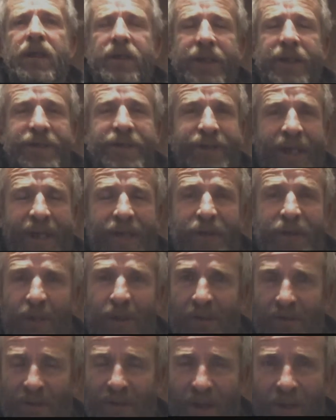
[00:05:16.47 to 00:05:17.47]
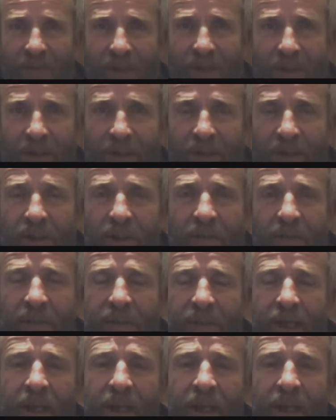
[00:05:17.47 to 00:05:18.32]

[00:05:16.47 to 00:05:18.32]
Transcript: This has nothing to do with